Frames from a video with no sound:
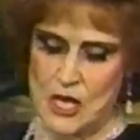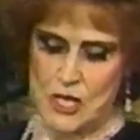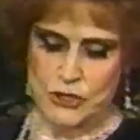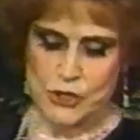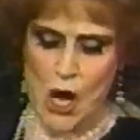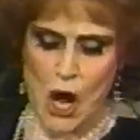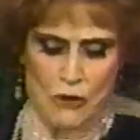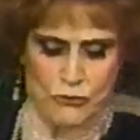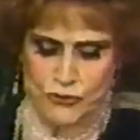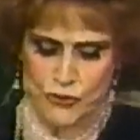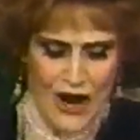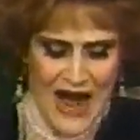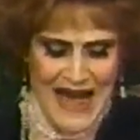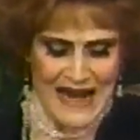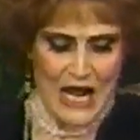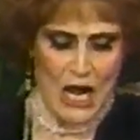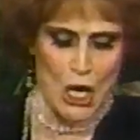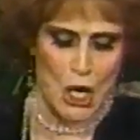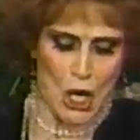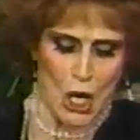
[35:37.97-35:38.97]
Don't try
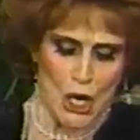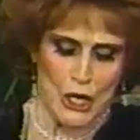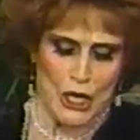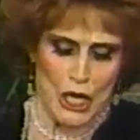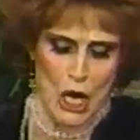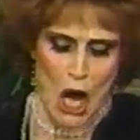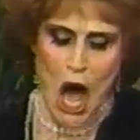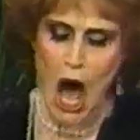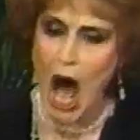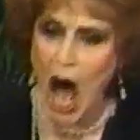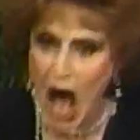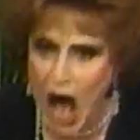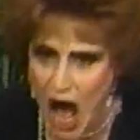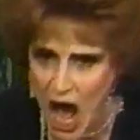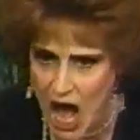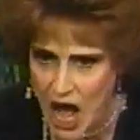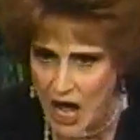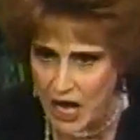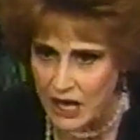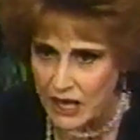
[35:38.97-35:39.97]
to learn it
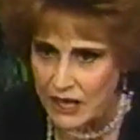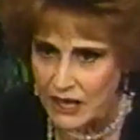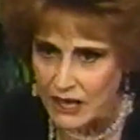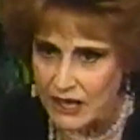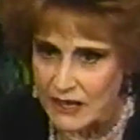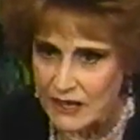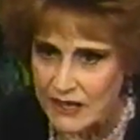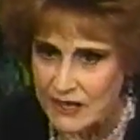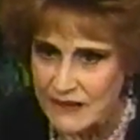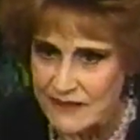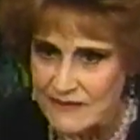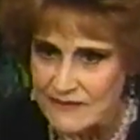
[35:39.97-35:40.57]
all.